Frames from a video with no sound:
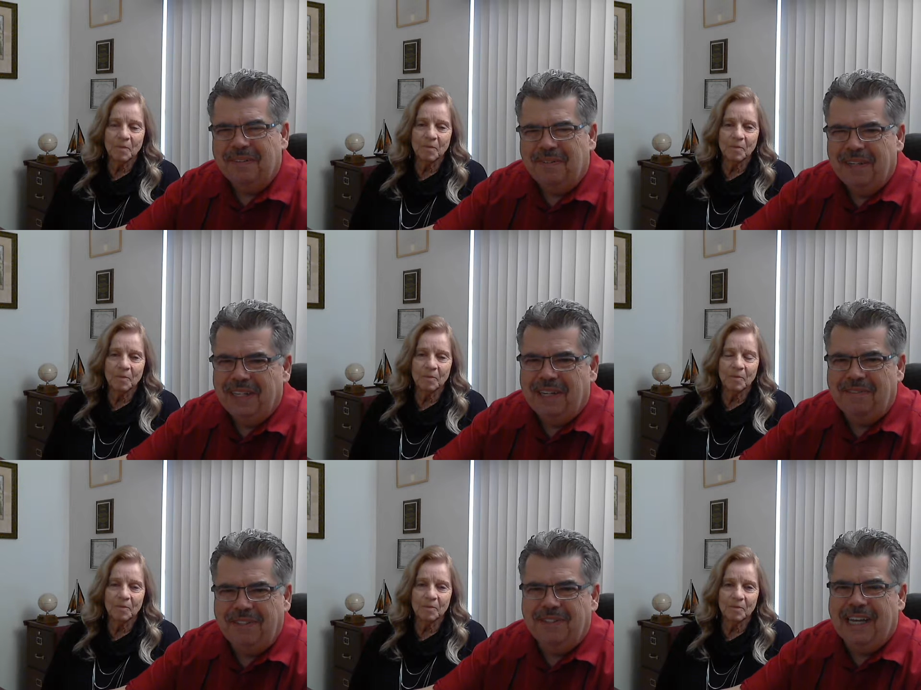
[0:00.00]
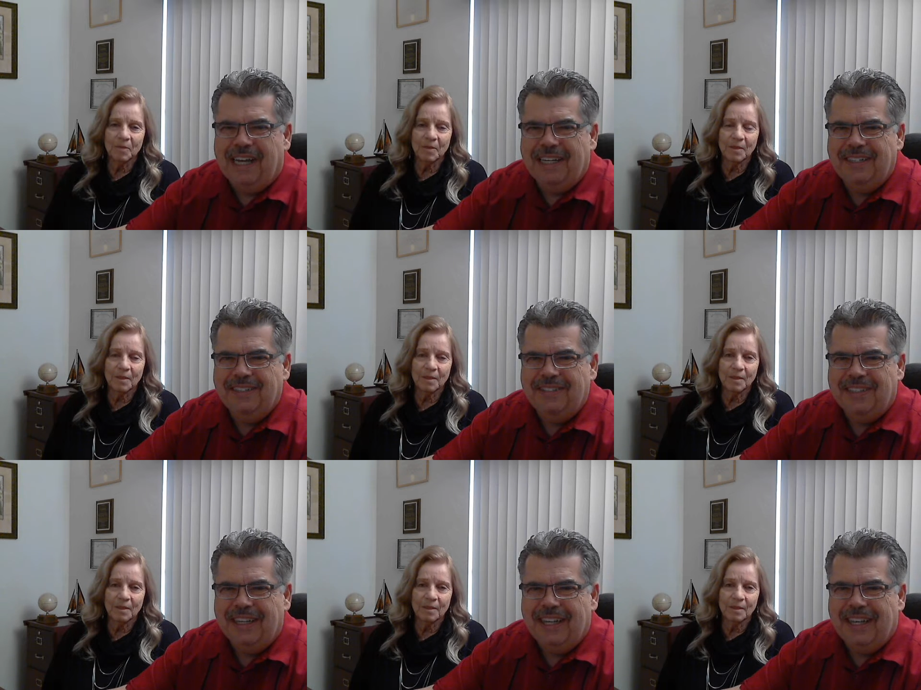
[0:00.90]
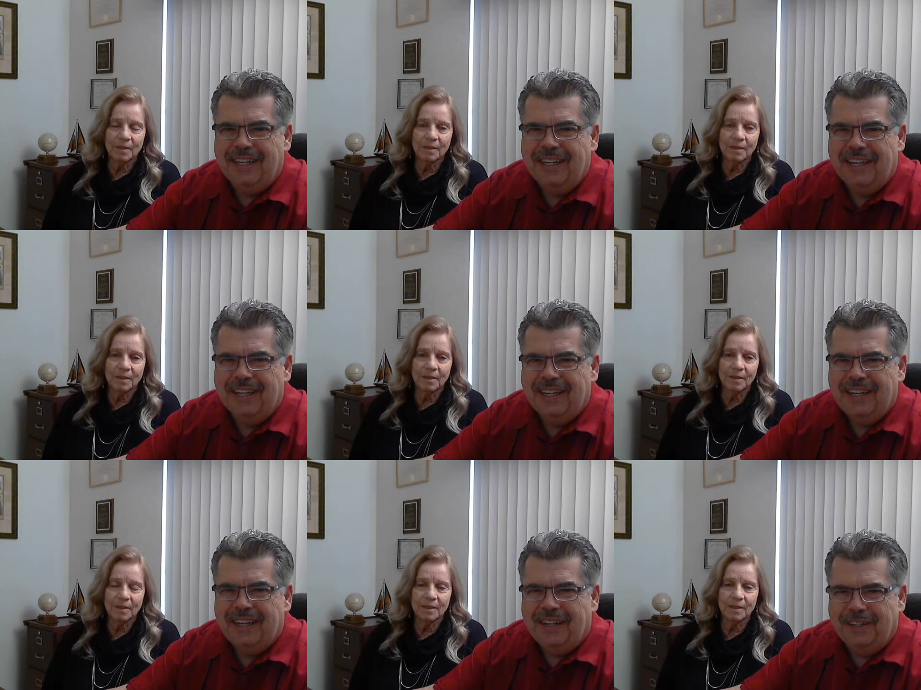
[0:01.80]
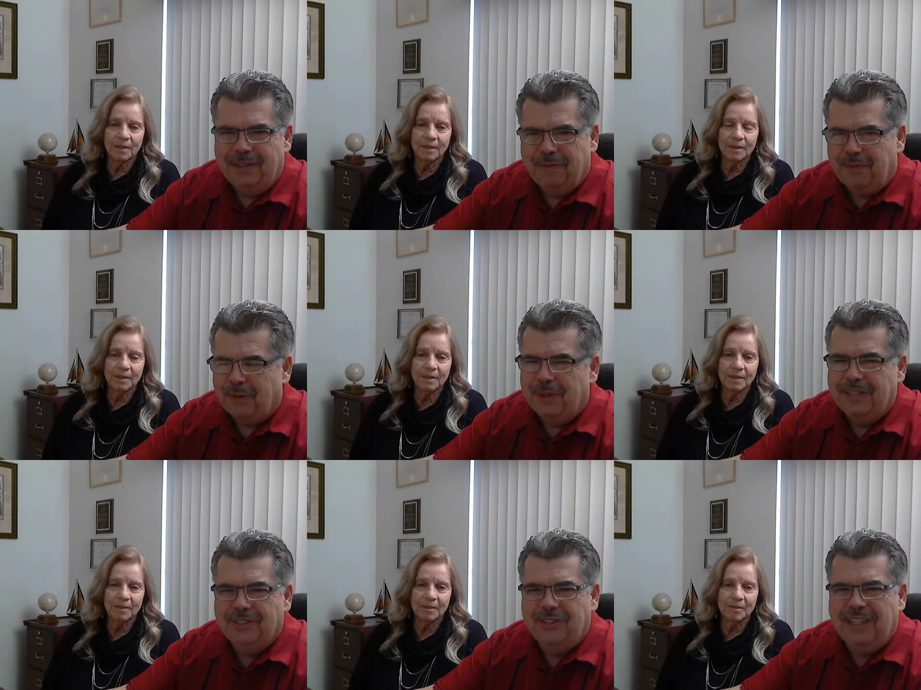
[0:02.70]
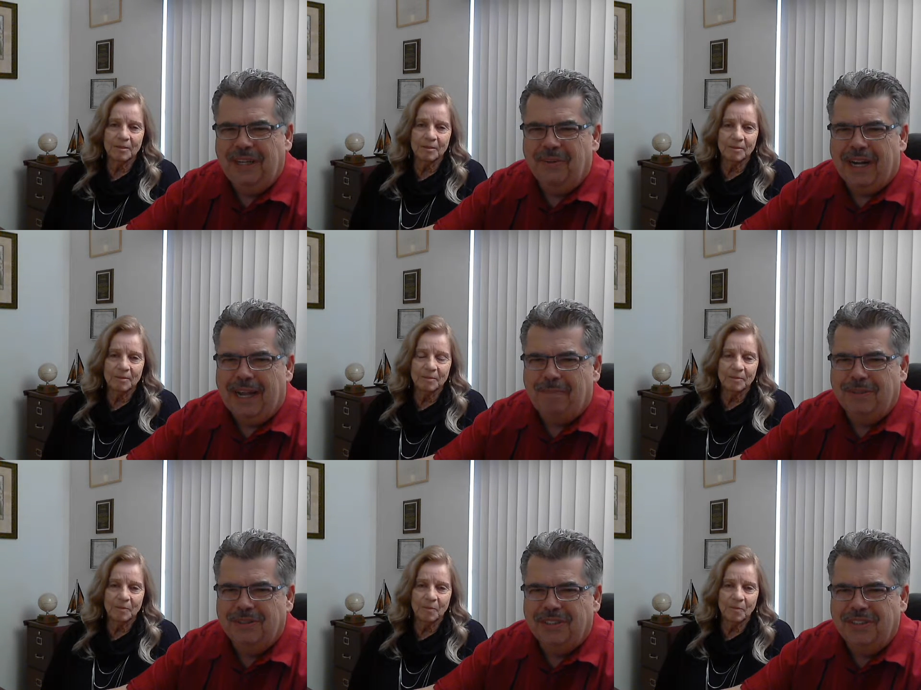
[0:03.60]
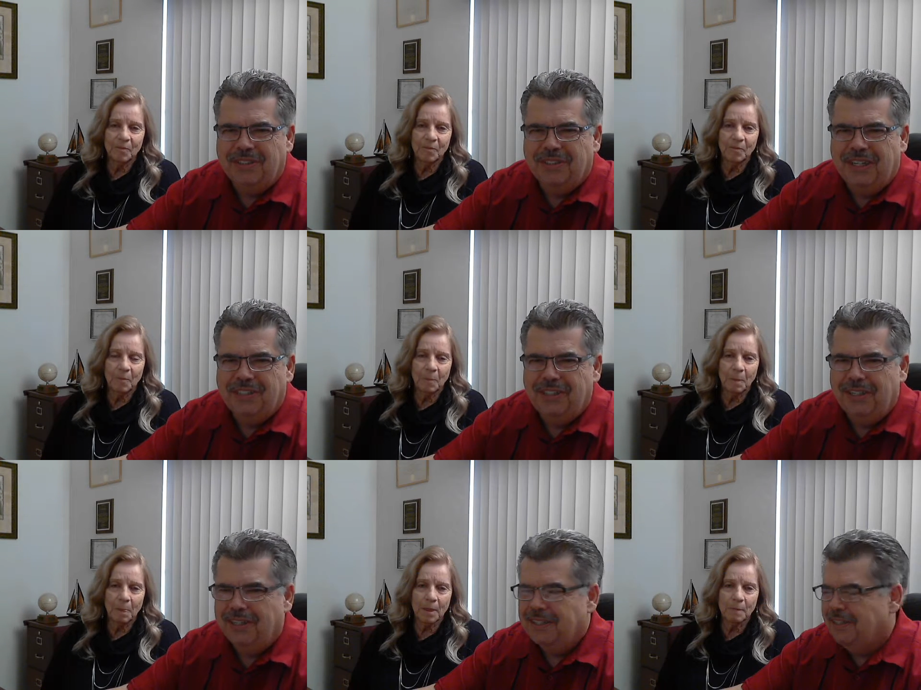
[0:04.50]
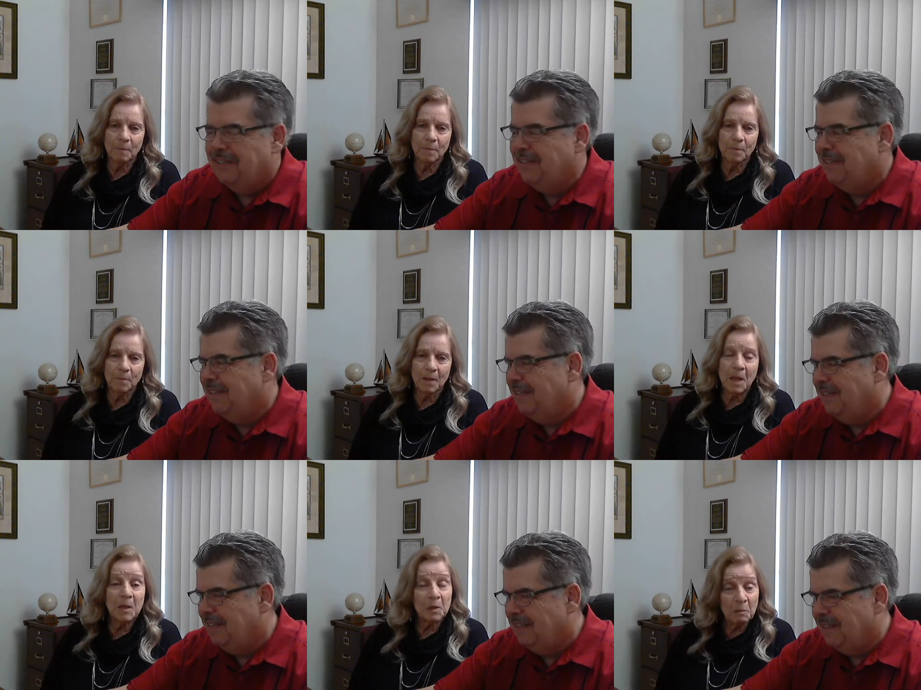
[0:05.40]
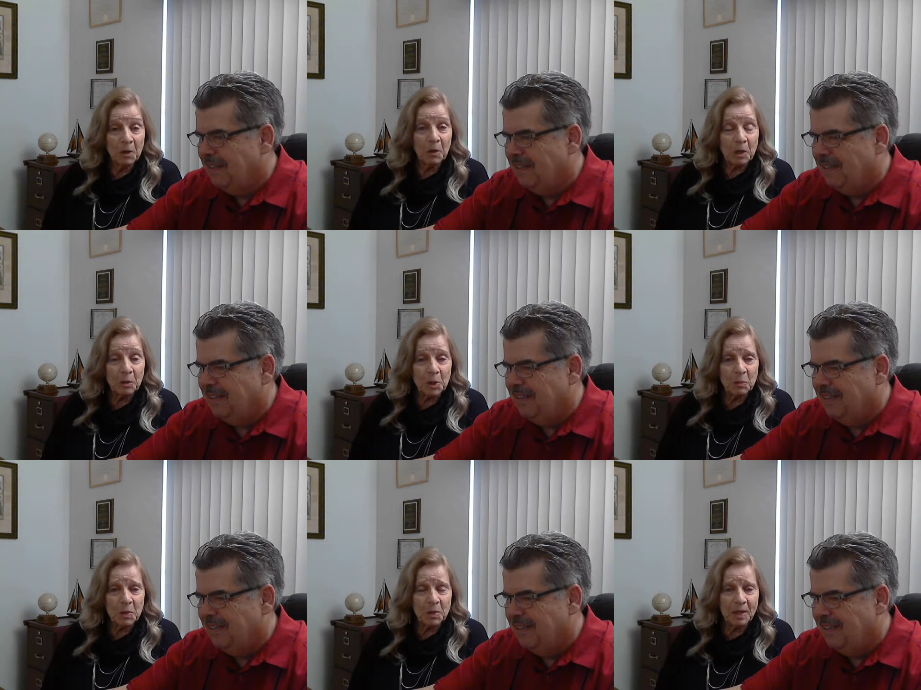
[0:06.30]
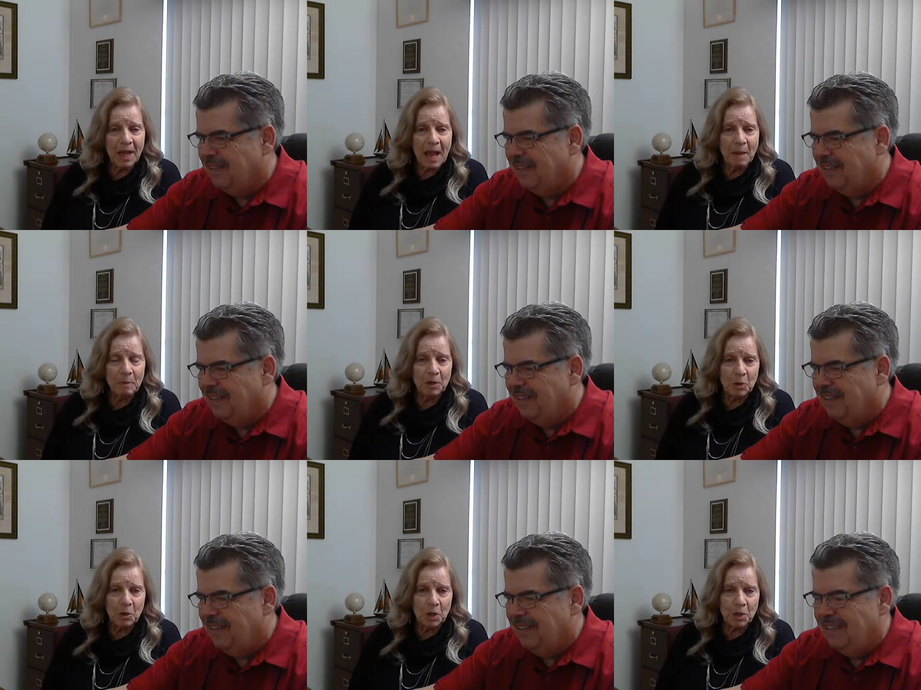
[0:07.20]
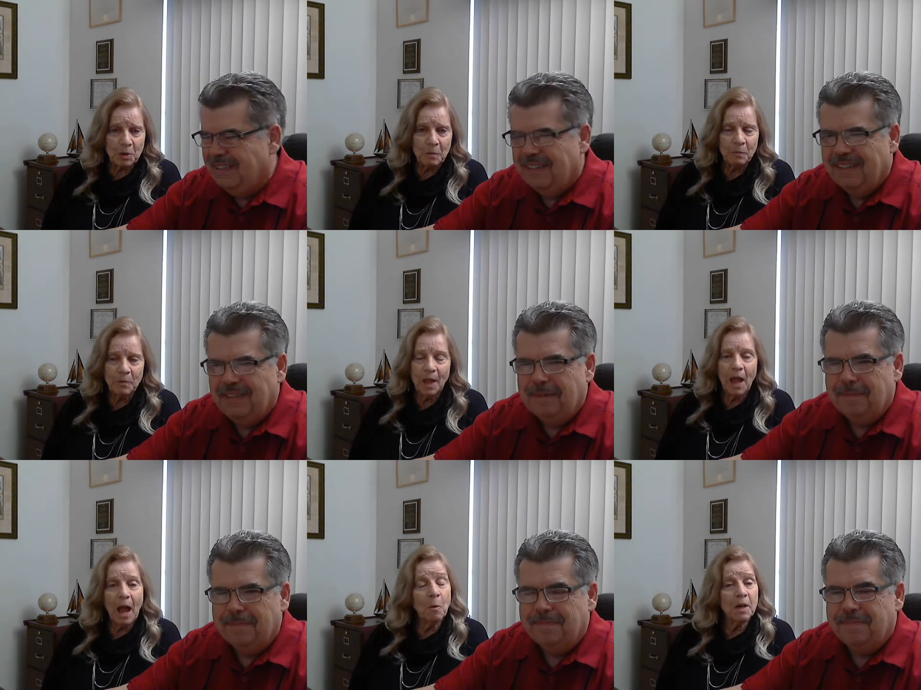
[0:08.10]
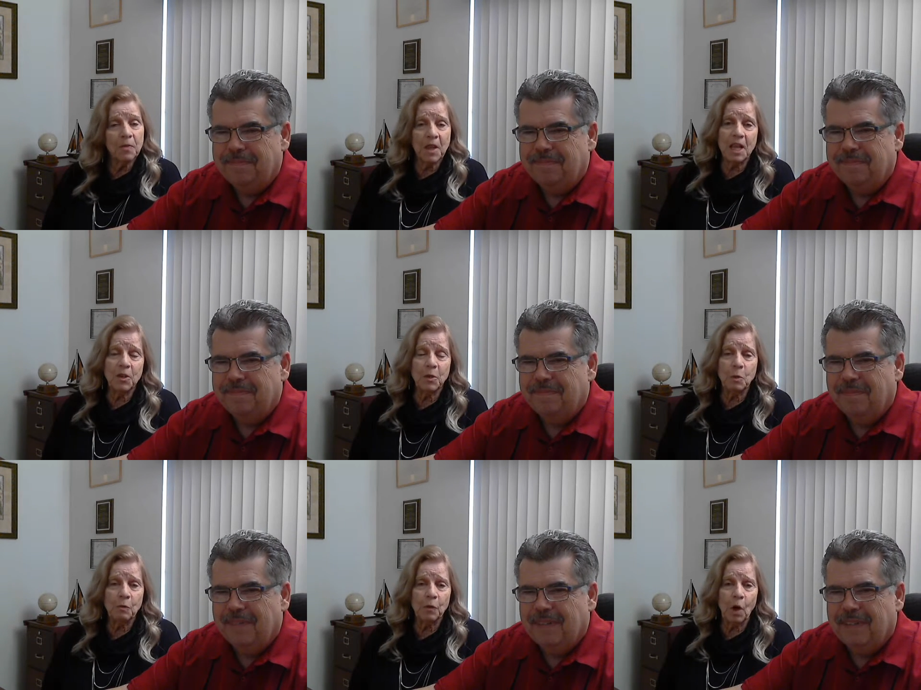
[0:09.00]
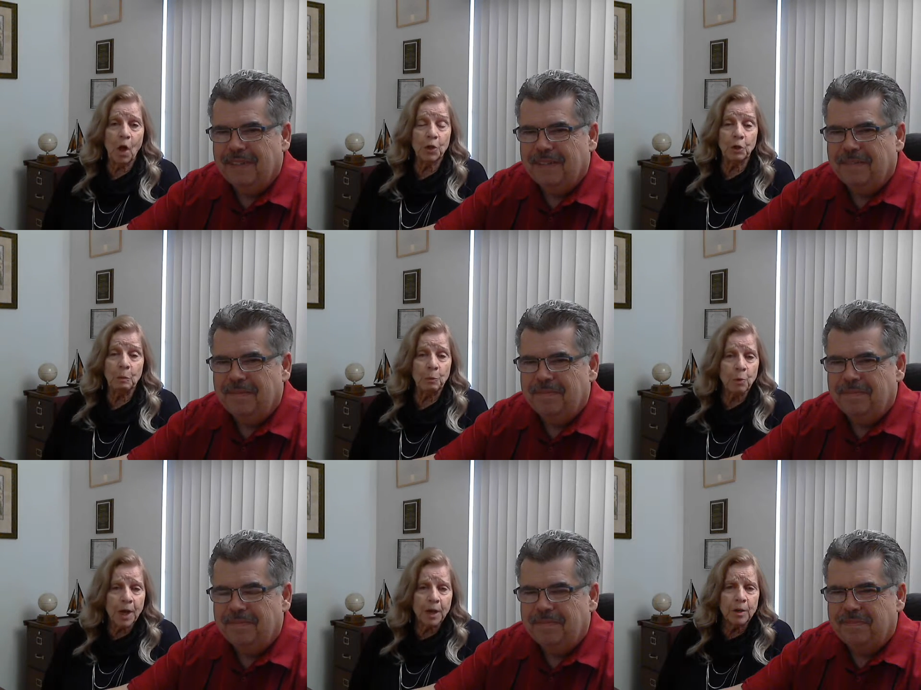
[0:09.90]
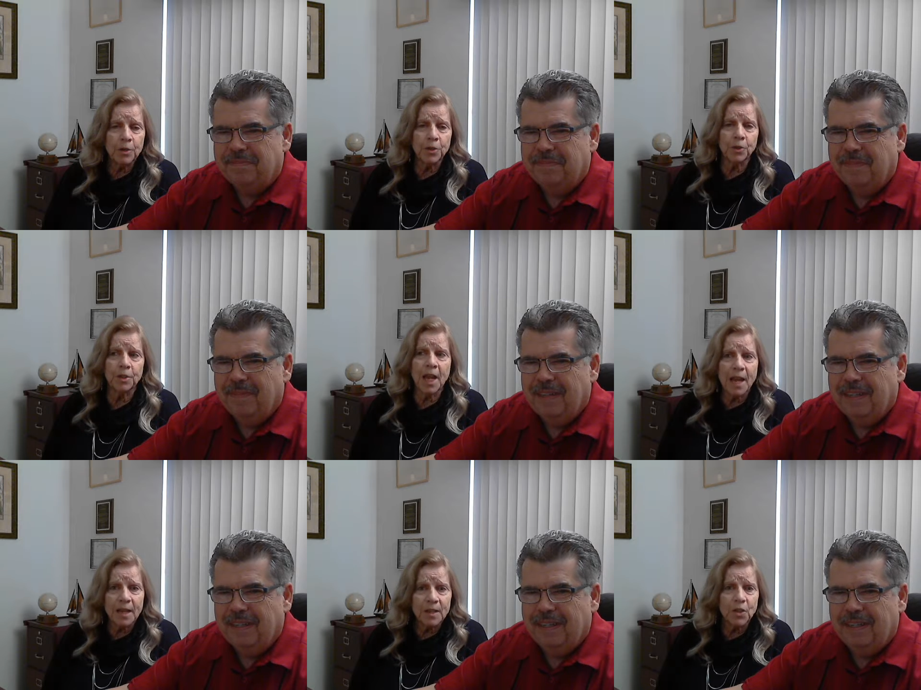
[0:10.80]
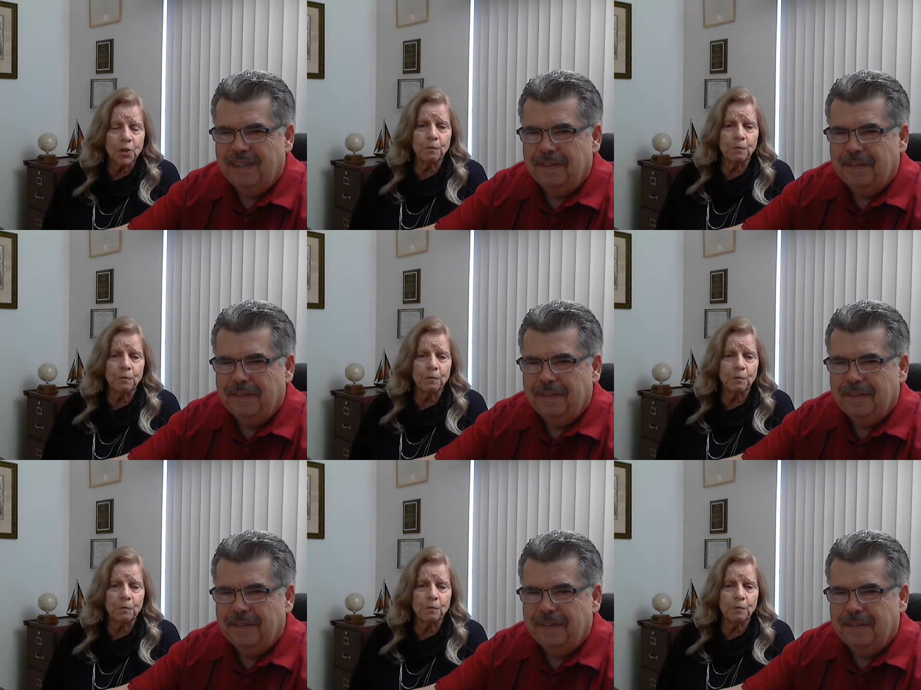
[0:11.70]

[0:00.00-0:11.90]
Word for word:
Speaker 1: we love you guys and uh, I look forward to seeing what happens in this next year.
Speaker 2: Yes, Merry Christmas and a Happy New Year. I want to thank you for all your prayers, your texts, your